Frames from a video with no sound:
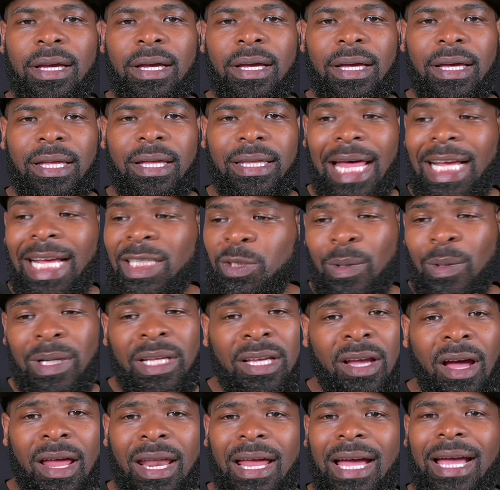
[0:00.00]
that's really
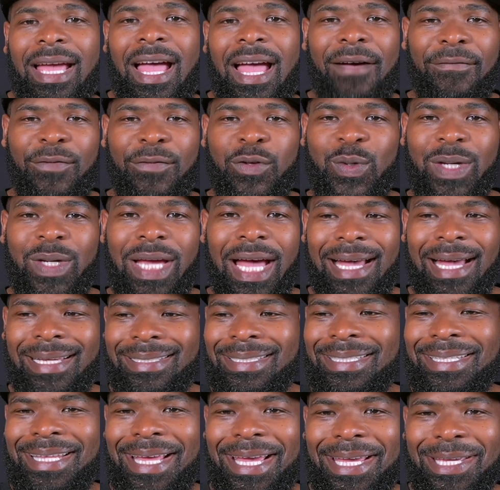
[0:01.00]
all I got for you guys
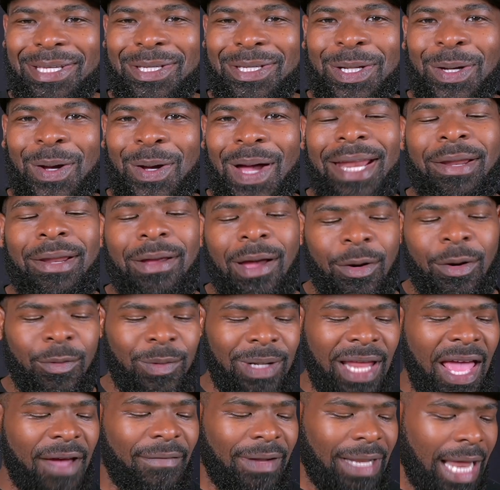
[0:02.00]
today. I don't
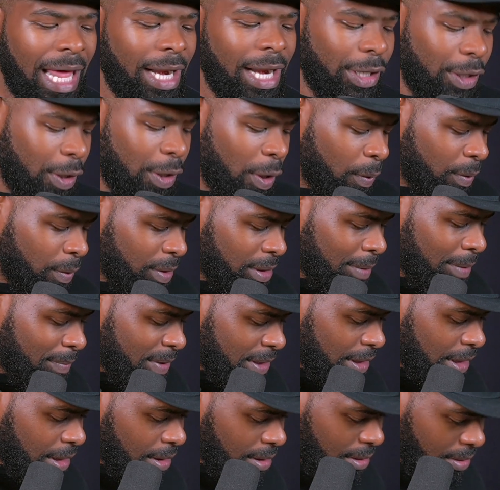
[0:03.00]
really have a lot of notes. Let me
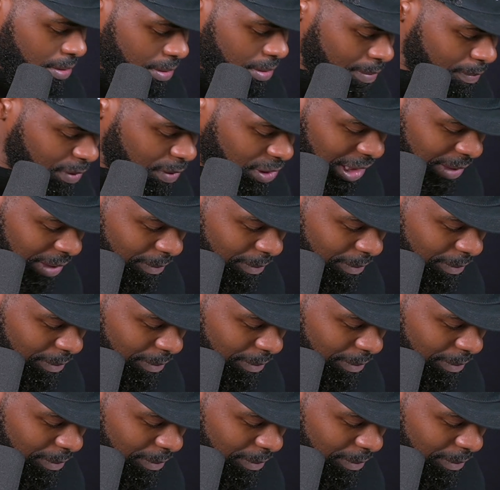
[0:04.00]
see. Let me check my